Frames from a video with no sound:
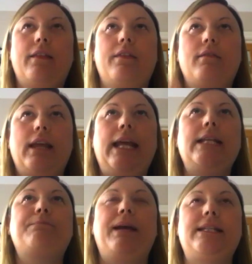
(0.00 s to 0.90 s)

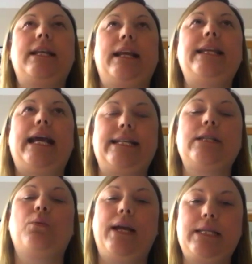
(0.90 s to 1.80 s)
it's basically, yes,
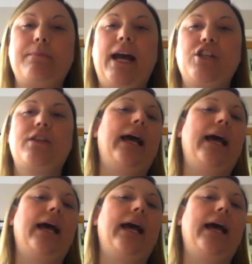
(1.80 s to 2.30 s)
it's a way to match.